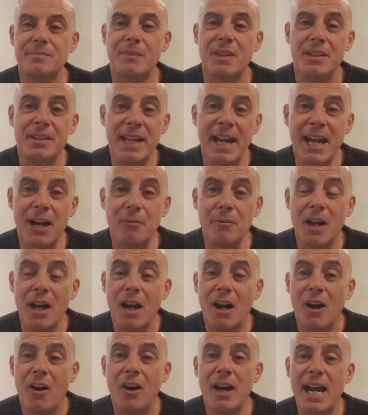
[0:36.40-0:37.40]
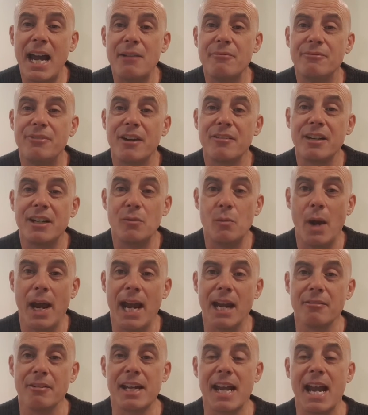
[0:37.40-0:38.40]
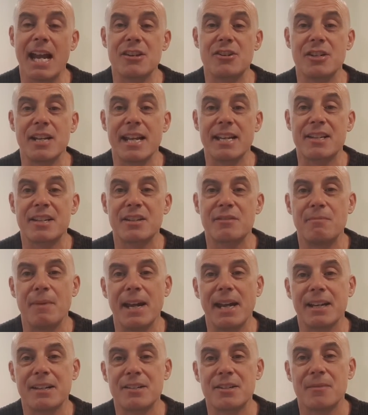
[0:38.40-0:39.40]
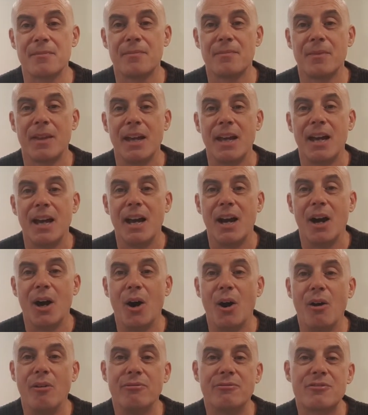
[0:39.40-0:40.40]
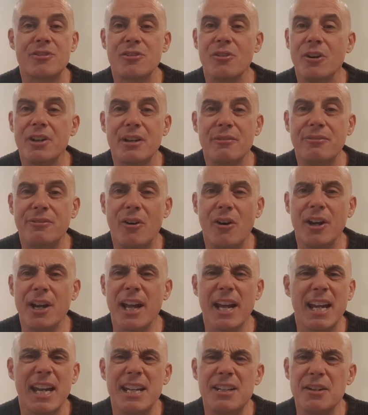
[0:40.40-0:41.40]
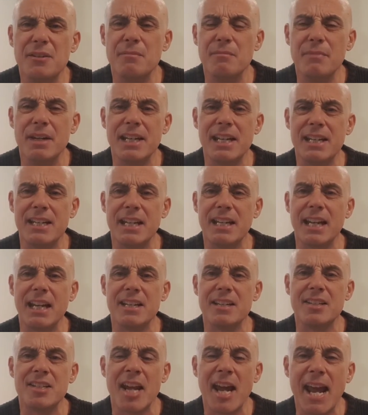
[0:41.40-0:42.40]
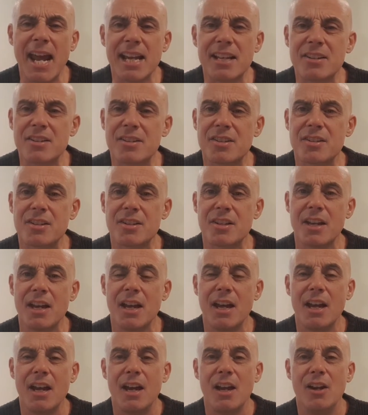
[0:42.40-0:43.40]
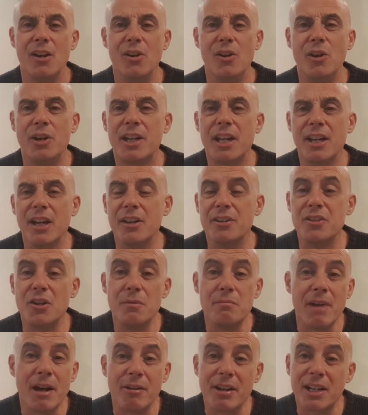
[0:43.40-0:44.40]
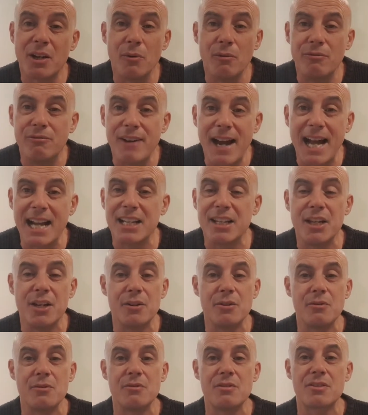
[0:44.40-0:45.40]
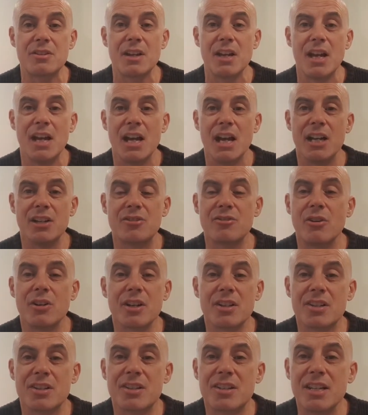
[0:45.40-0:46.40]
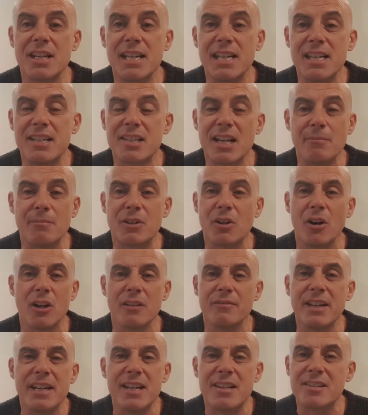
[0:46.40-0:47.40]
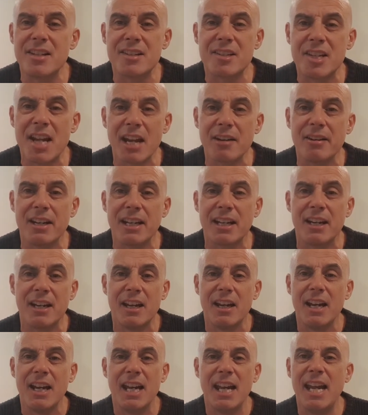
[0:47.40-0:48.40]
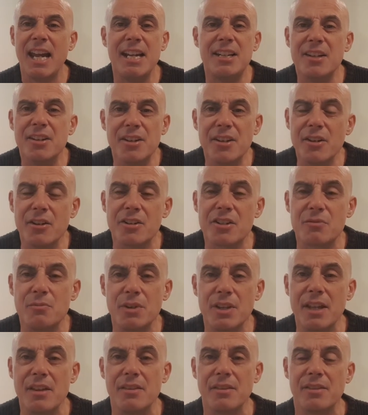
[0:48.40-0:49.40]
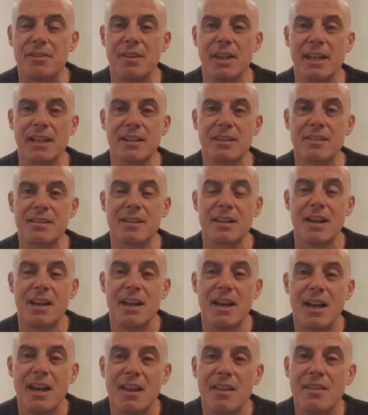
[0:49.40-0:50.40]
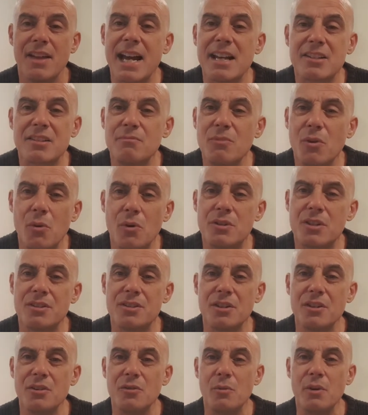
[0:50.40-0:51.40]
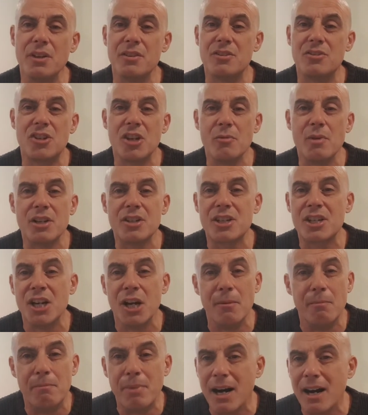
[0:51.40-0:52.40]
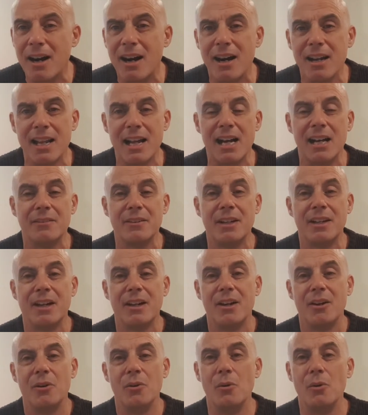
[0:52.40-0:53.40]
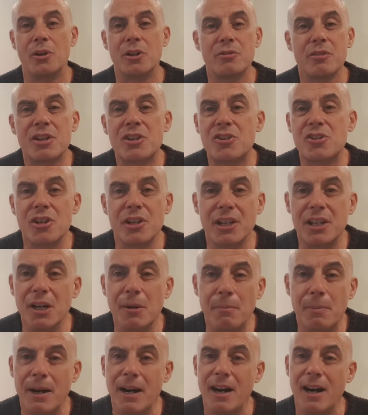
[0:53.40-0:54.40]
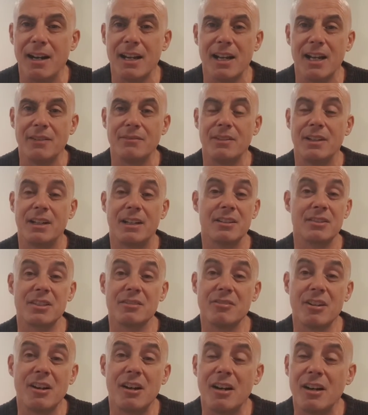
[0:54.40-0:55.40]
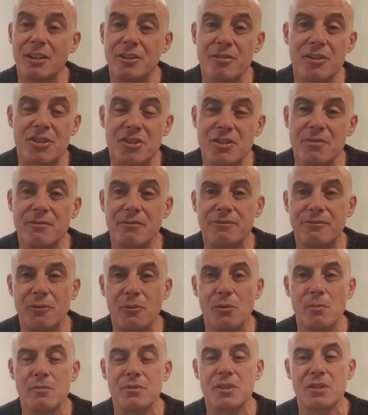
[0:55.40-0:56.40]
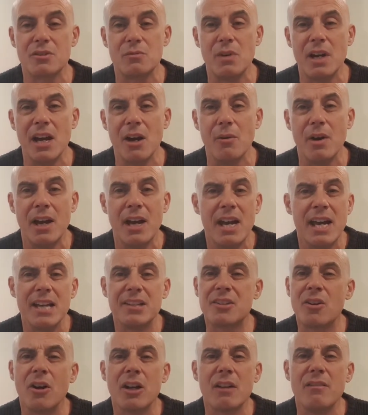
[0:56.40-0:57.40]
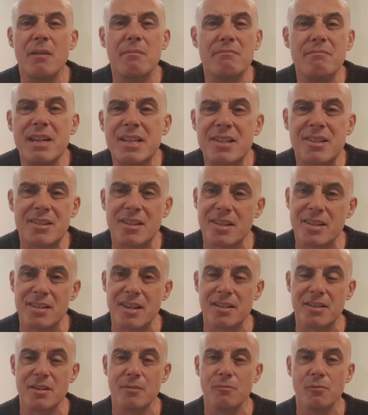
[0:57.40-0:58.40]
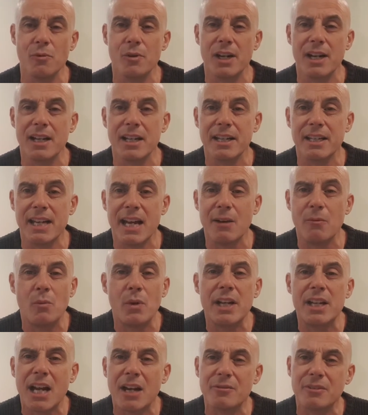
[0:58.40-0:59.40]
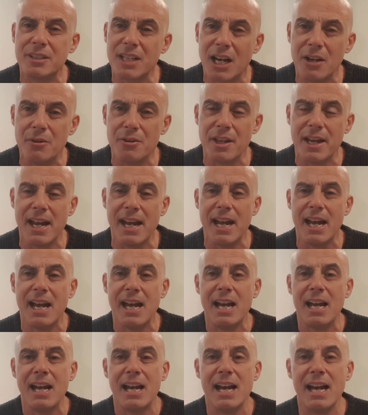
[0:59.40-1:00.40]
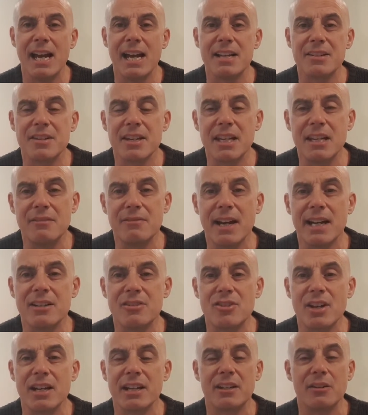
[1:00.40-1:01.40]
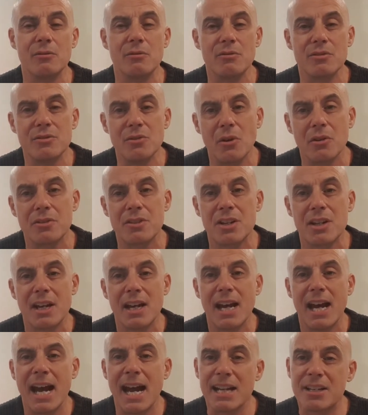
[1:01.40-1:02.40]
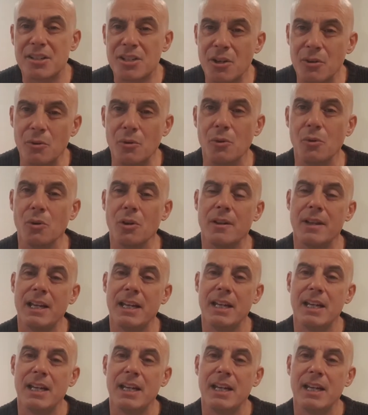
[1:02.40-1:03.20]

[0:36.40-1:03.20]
Now, I am very wary, as you'd expect, of trying to find a hidden meaning in texts, looking at numerical values, and trying to see some kind of esoteric hiddenness within things. That's more to do with Jewish Kabbalah or Christian Kabbalah, because there are Christian forms as well. It's kind of a mysticism, really, and we don't go there as evangelicals, not at all.